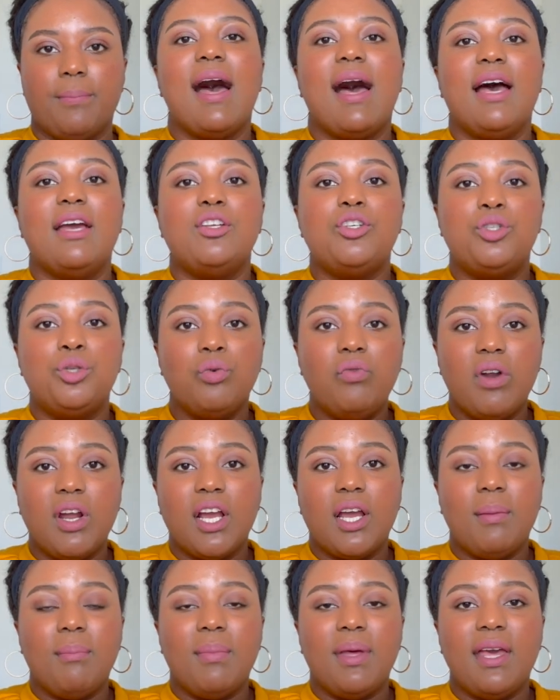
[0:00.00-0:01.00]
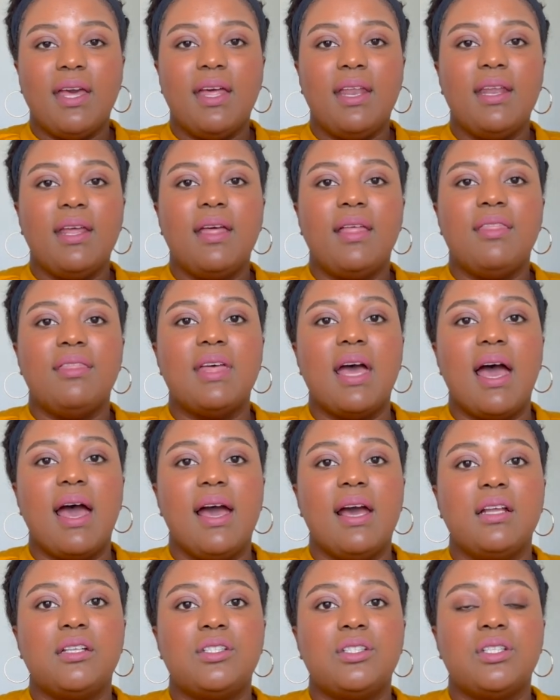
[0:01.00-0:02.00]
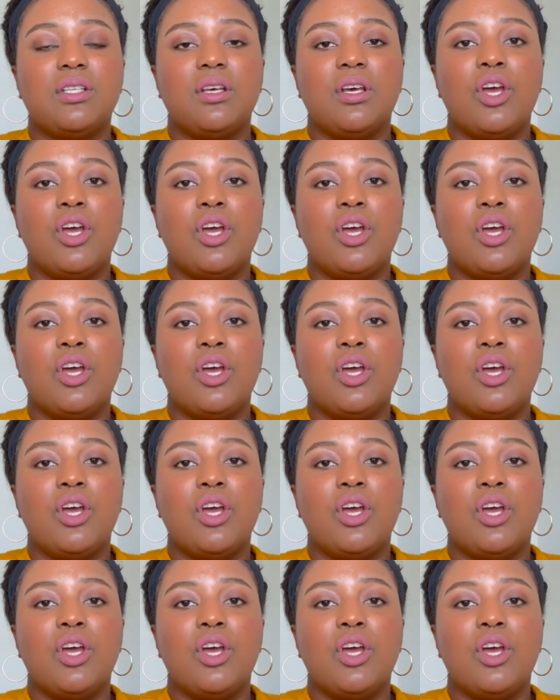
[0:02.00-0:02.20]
I do recommend that